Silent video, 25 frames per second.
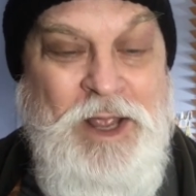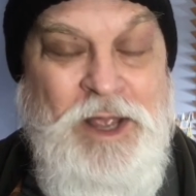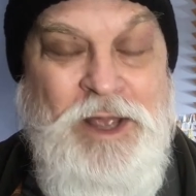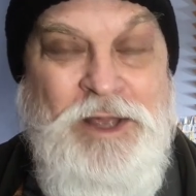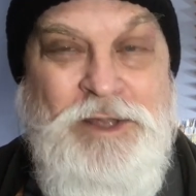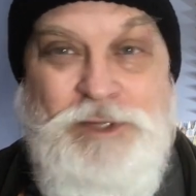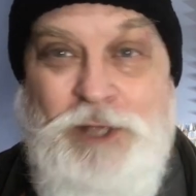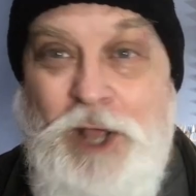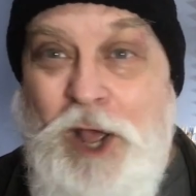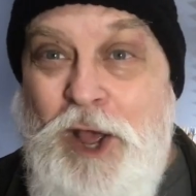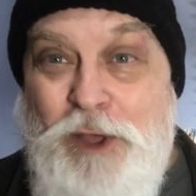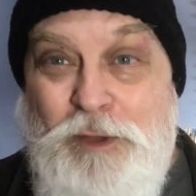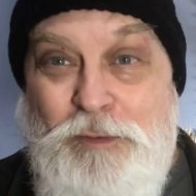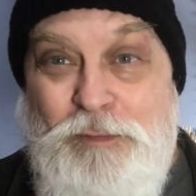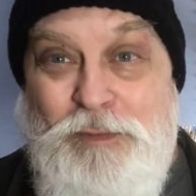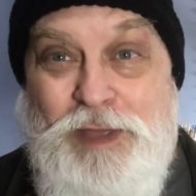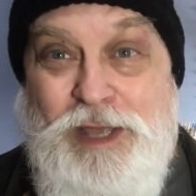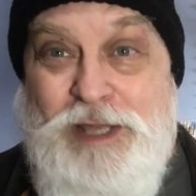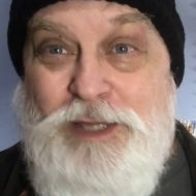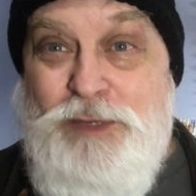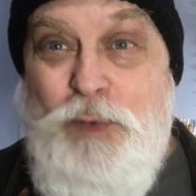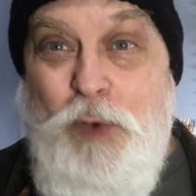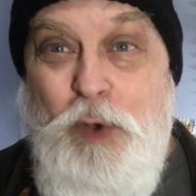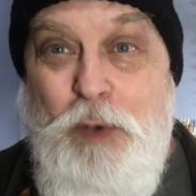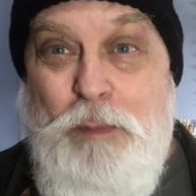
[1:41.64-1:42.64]
So
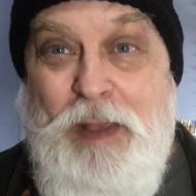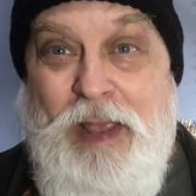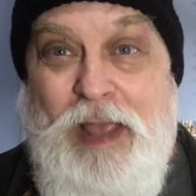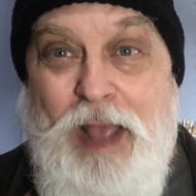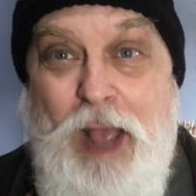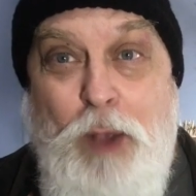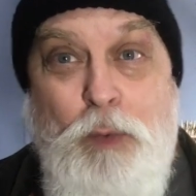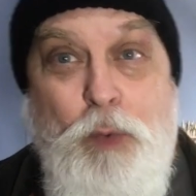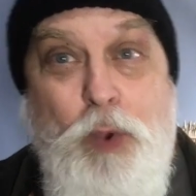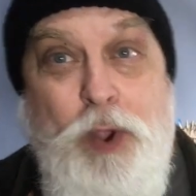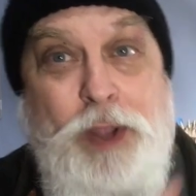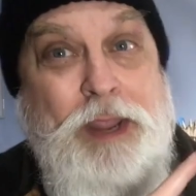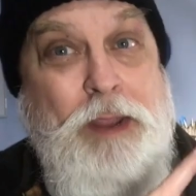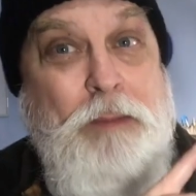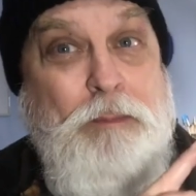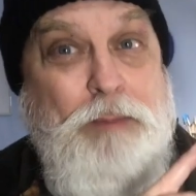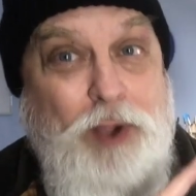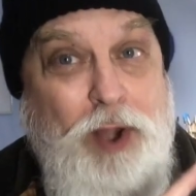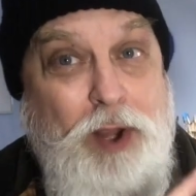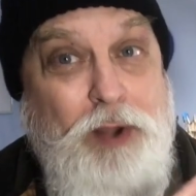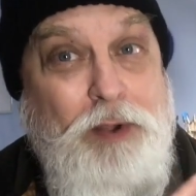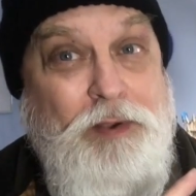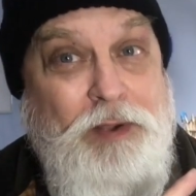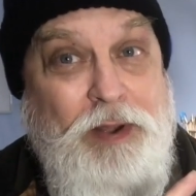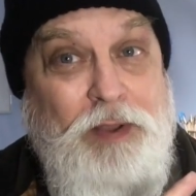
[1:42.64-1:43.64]
this will be a work in
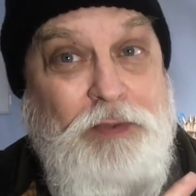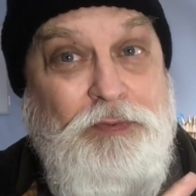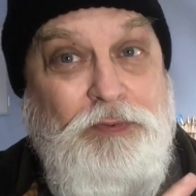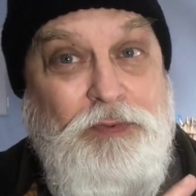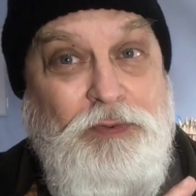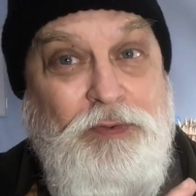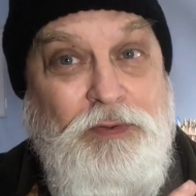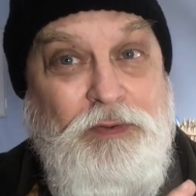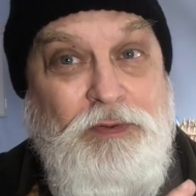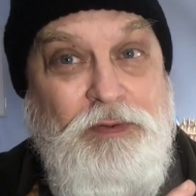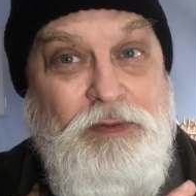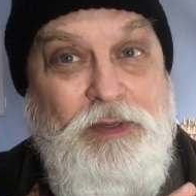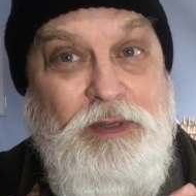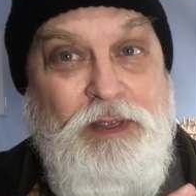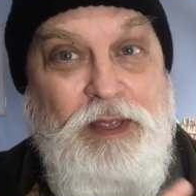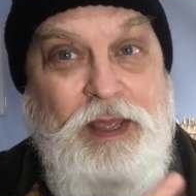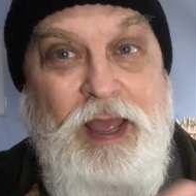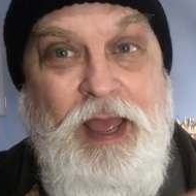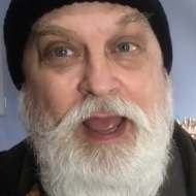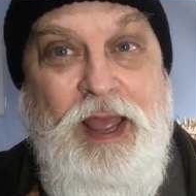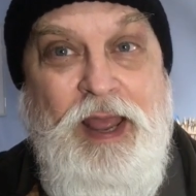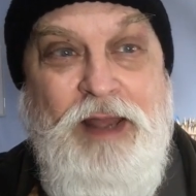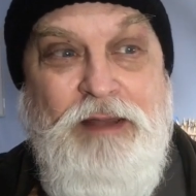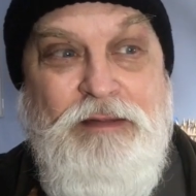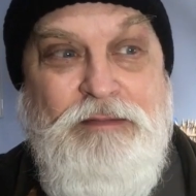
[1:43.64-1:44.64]
progress
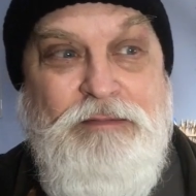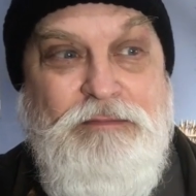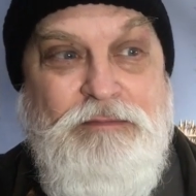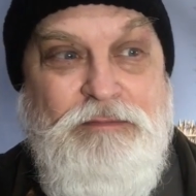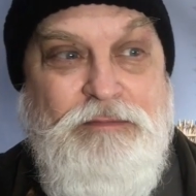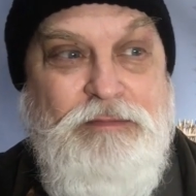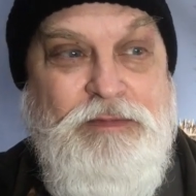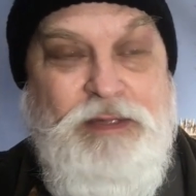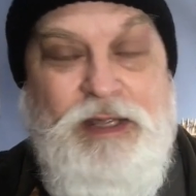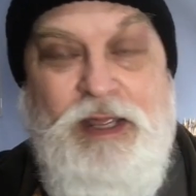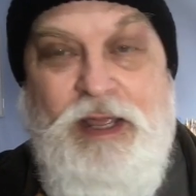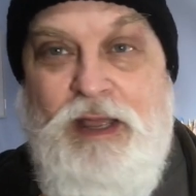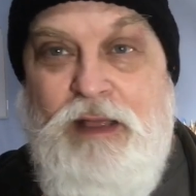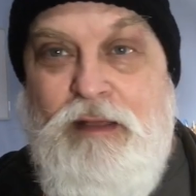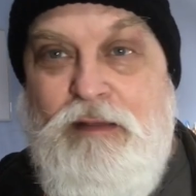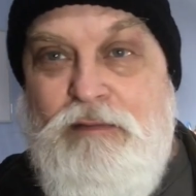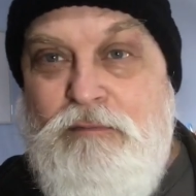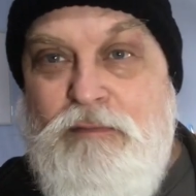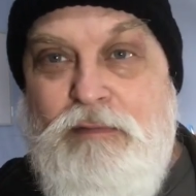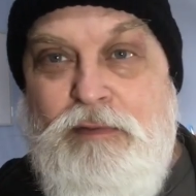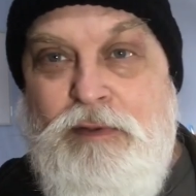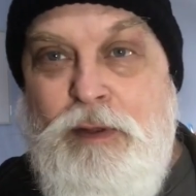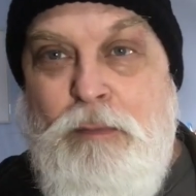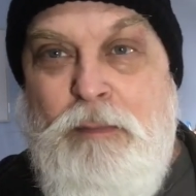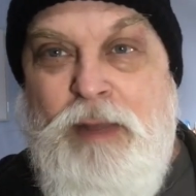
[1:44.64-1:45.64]
and, yeah,
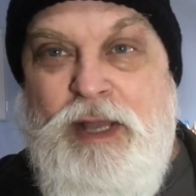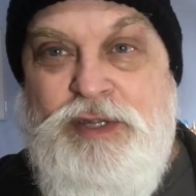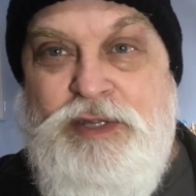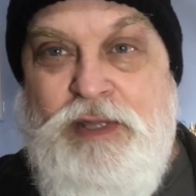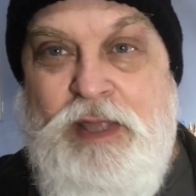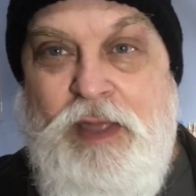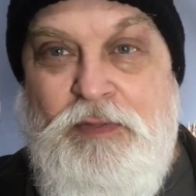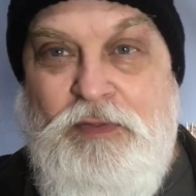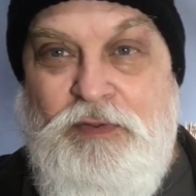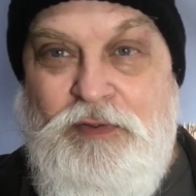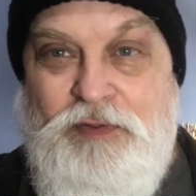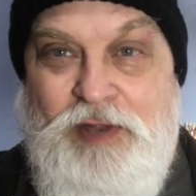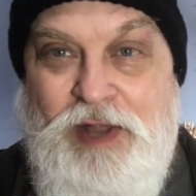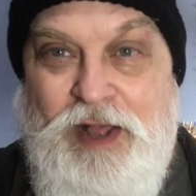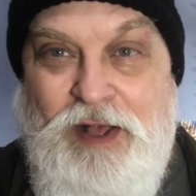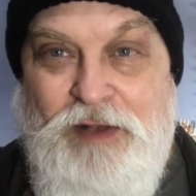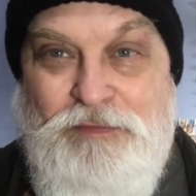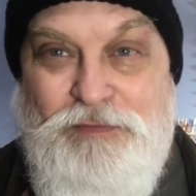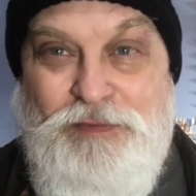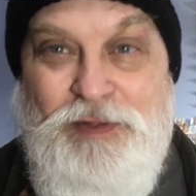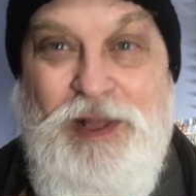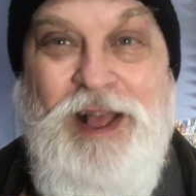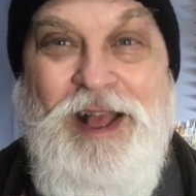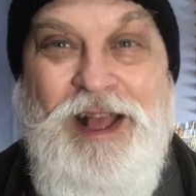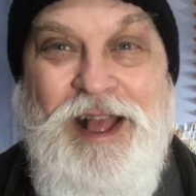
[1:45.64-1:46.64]
not much of the other
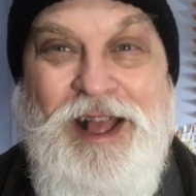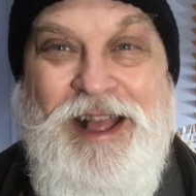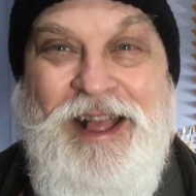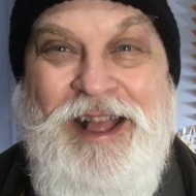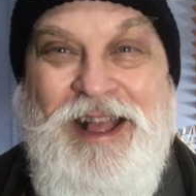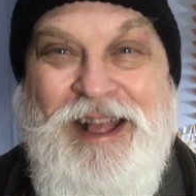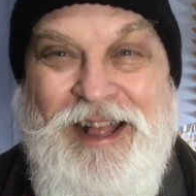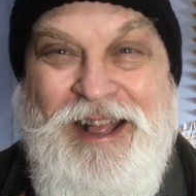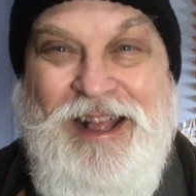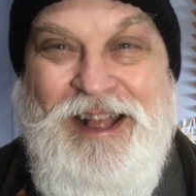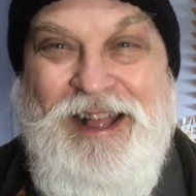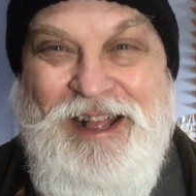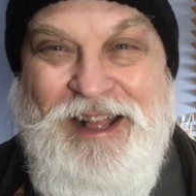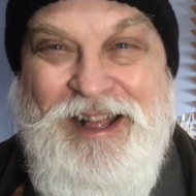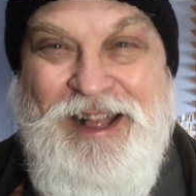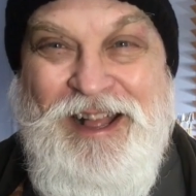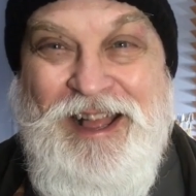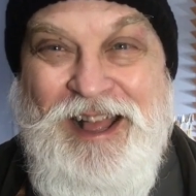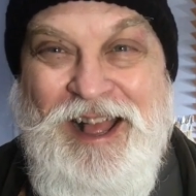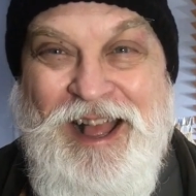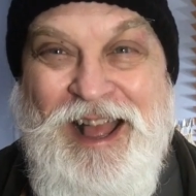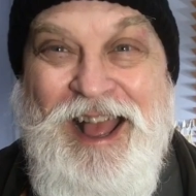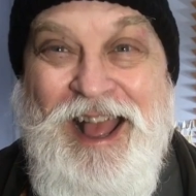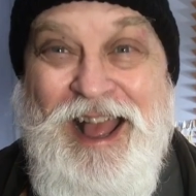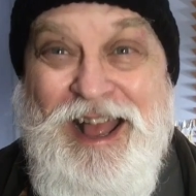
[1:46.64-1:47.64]
stuff.
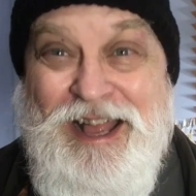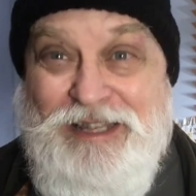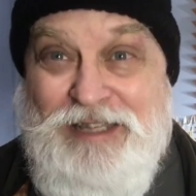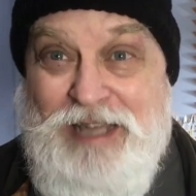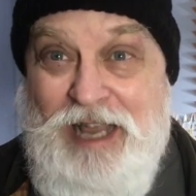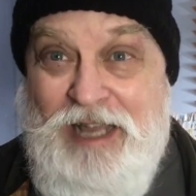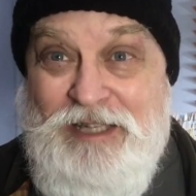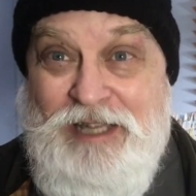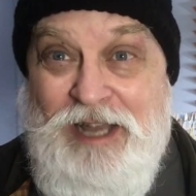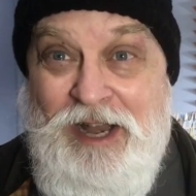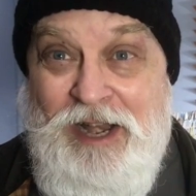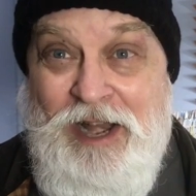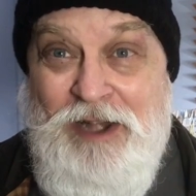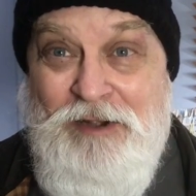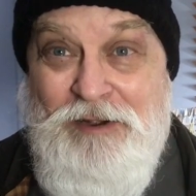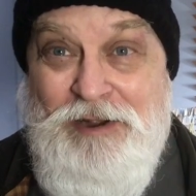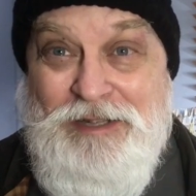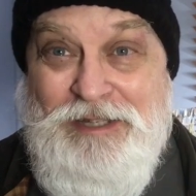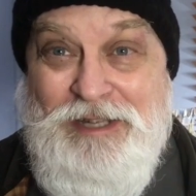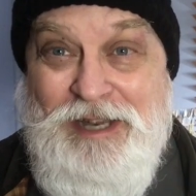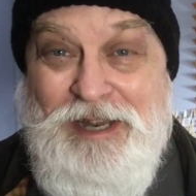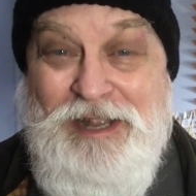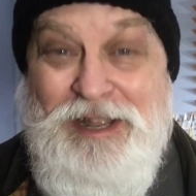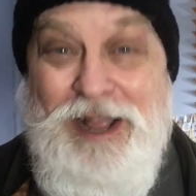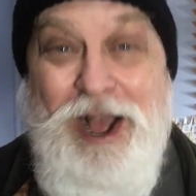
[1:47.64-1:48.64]
Does that sound
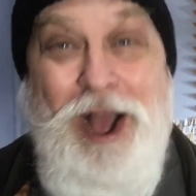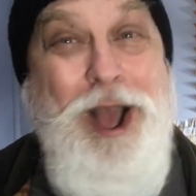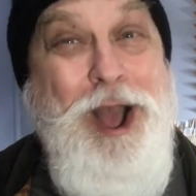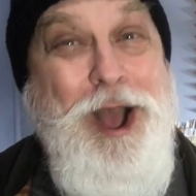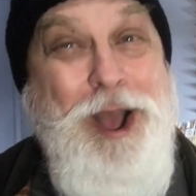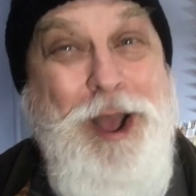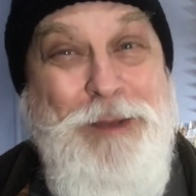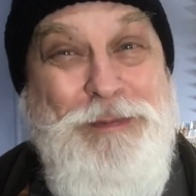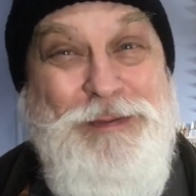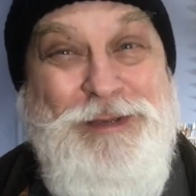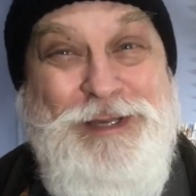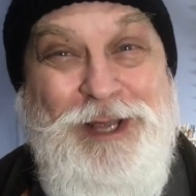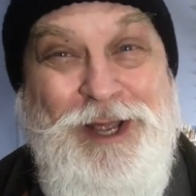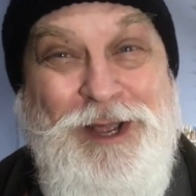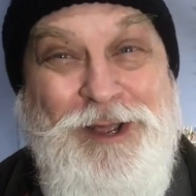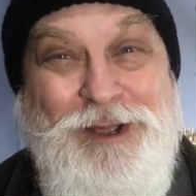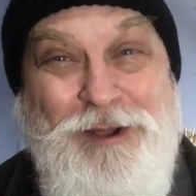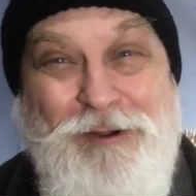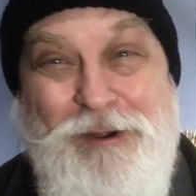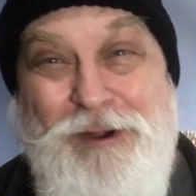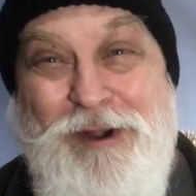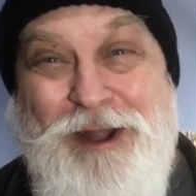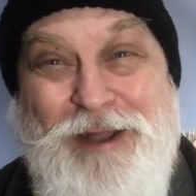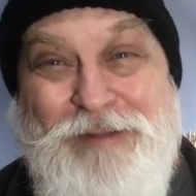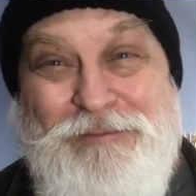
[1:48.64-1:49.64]
interesting? I hope so.
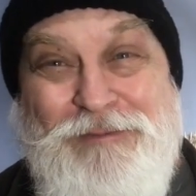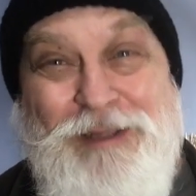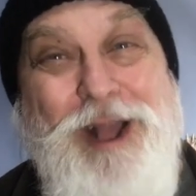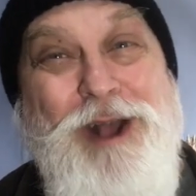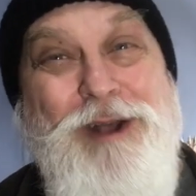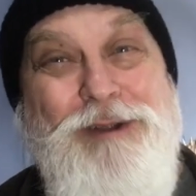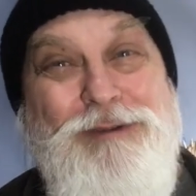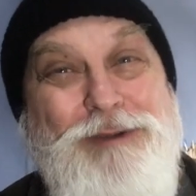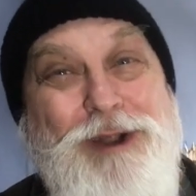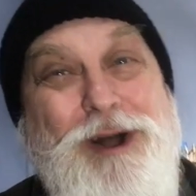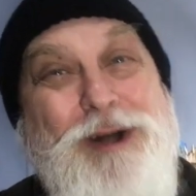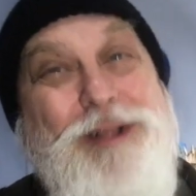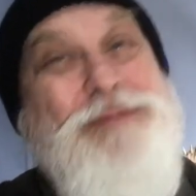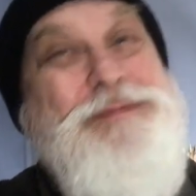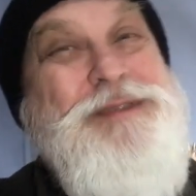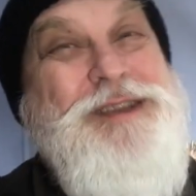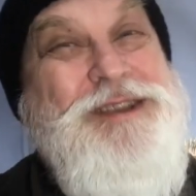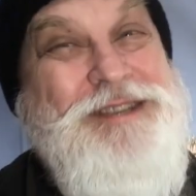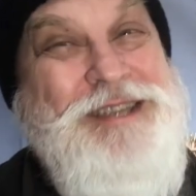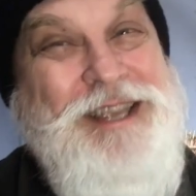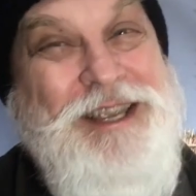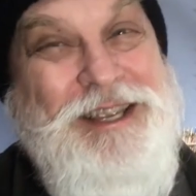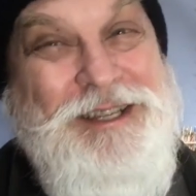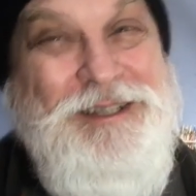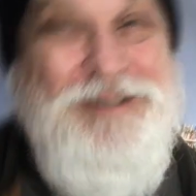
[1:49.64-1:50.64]
All right, roll the
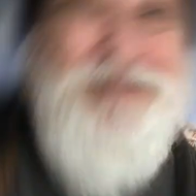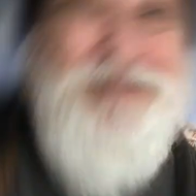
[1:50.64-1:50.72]
music.